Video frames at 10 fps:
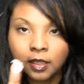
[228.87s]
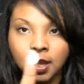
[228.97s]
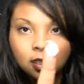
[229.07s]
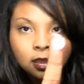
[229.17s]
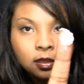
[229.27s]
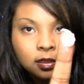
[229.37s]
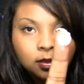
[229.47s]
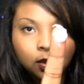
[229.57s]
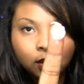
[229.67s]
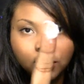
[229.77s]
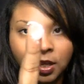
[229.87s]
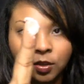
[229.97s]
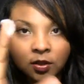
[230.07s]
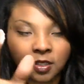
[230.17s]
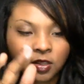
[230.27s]
like this is what it looks
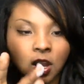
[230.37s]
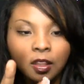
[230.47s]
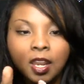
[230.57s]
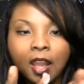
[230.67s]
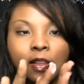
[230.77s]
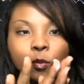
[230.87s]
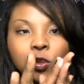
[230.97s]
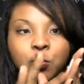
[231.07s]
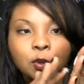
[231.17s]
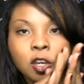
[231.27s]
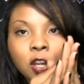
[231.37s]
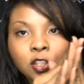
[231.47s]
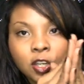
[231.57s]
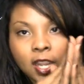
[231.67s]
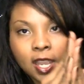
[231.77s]
like. So it's a solid. And then when you put it
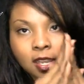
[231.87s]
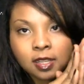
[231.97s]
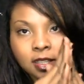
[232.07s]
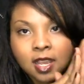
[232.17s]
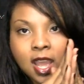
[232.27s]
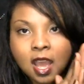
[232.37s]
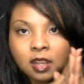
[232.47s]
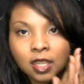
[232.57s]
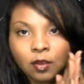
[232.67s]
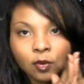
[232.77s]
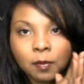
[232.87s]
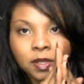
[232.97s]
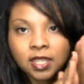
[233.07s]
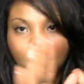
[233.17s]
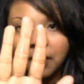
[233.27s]
onto your hands and like rub
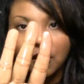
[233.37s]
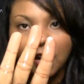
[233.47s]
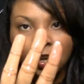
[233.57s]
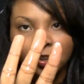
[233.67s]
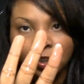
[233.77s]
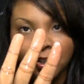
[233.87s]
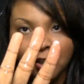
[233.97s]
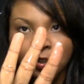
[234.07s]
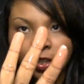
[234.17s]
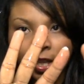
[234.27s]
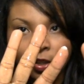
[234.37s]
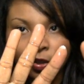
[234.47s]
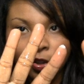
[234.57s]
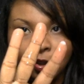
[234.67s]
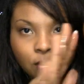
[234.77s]
it together, it actually turns
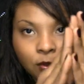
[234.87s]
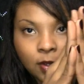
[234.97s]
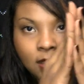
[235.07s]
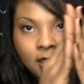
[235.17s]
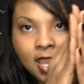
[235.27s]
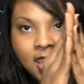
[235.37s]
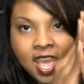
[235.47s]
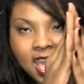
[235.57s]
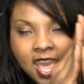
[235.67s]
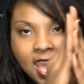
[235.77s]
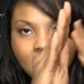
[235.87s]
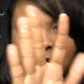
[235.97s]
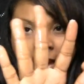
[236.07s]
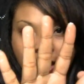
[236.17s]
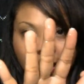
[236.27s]
into
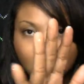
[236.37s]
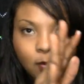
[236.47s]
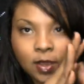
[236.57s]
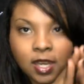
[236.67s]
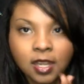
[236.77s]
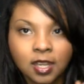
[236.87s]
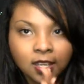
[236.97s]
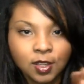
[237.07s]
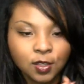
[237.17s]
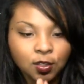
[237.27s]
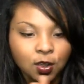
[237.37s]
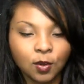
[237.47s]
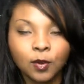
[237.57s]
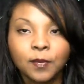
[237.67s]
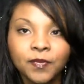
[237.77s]
a liquid.
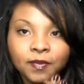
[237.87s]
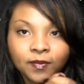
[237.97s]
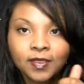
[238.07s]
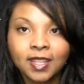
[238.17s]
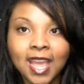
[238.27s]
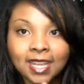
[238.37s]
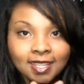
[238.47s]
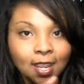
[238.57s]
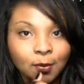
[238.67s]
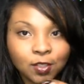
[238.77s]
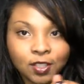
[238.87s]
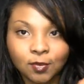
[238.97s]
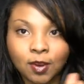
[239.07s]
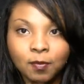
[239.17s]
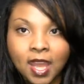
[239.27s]
So yes, I will
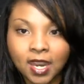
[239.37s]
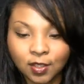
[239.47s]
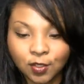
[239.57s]
just rub that